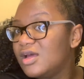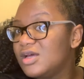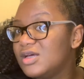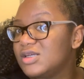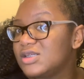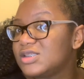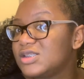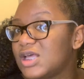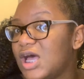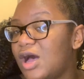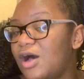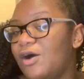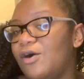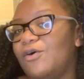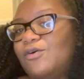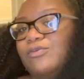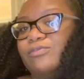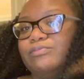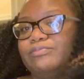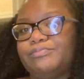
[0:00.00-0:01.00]

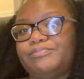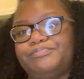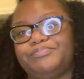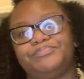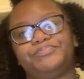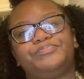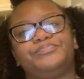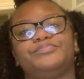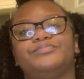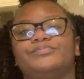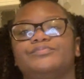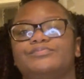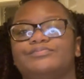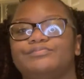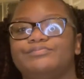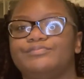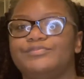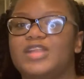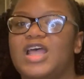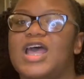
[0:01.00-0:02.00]
So,
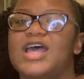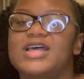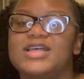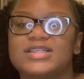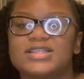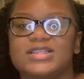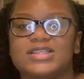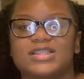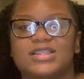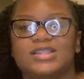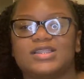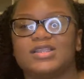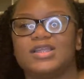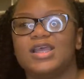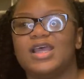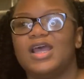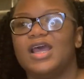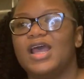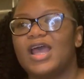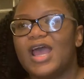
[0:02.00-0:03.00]
that's,
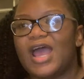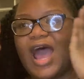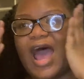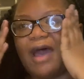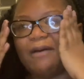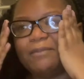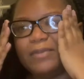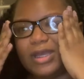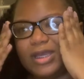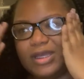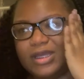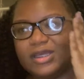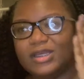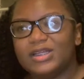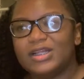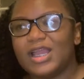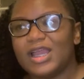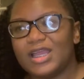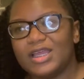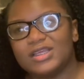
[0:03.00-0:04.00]
I
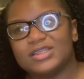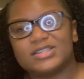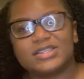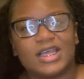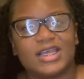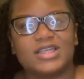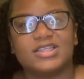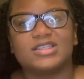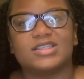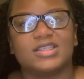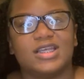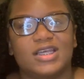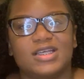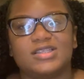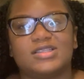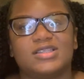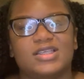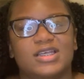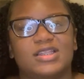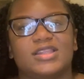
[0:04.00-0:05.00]
mean,
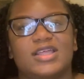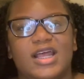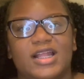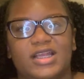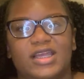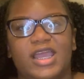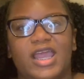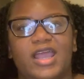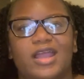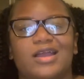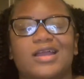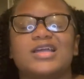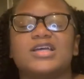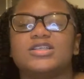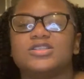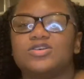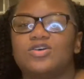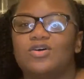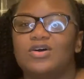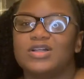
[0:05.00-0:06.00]
it's synthetic hair.
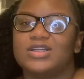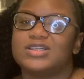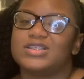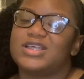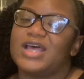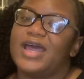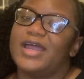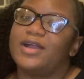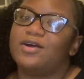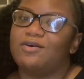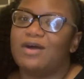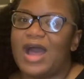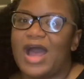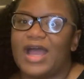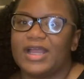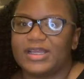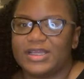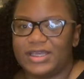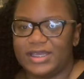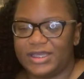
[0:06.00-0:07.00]
It's going to tangle.
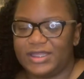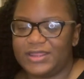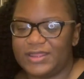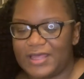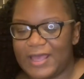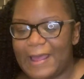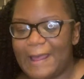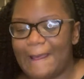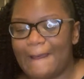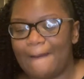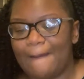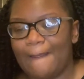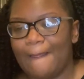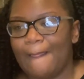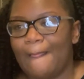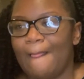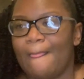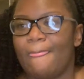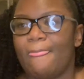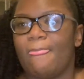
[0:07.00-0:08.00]
I get that.
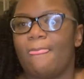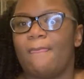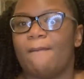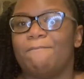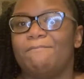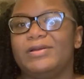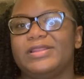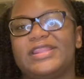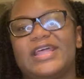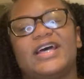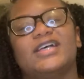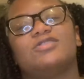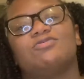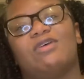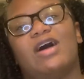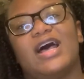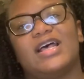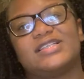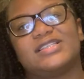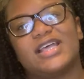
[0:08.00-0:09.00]
But that's
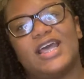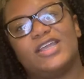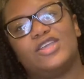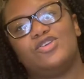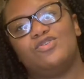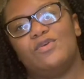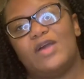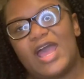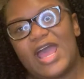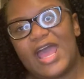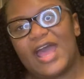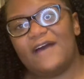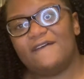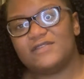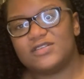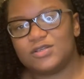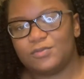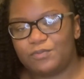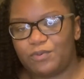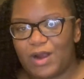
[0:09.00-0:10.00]
why I say you
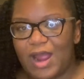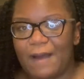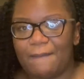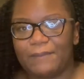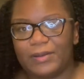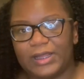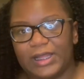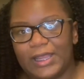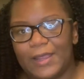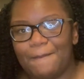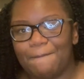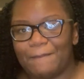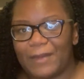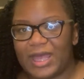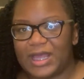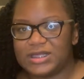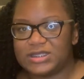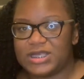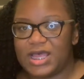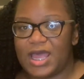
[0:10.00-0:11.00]
have to properly
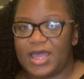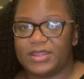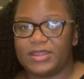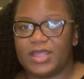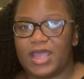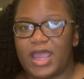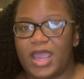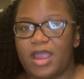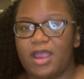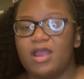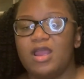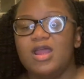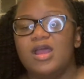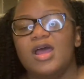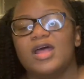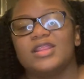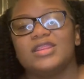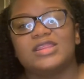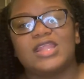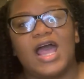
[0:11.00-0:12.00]
maintain the hair.
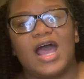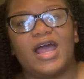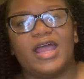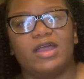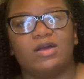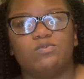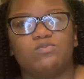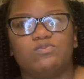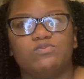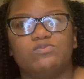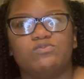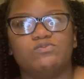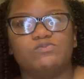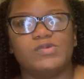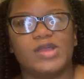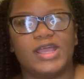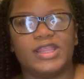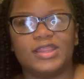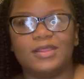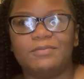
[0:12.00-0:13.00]
Now,
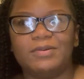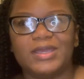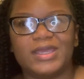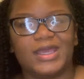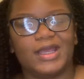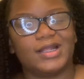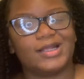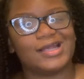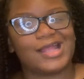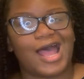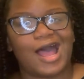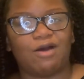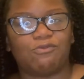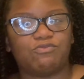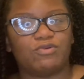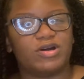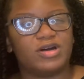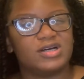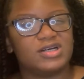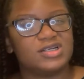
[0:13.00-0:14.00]
in the beginning,
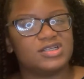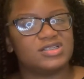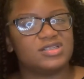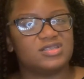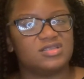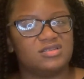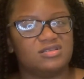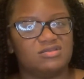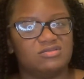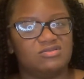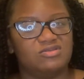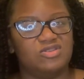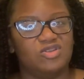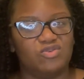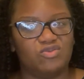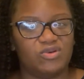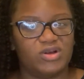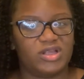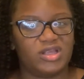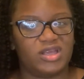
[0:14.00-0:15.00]
I was
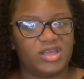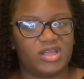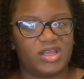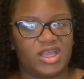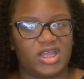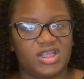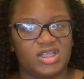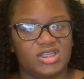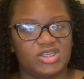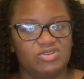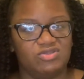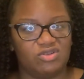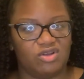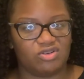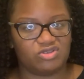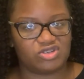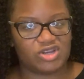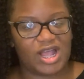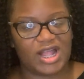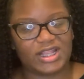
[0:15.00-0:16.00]
doing it and, you
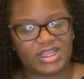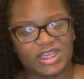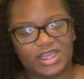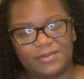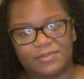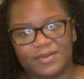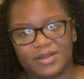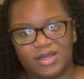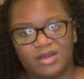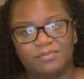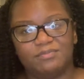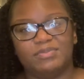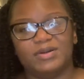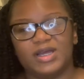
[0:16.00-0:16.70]
know, trying to keep it up.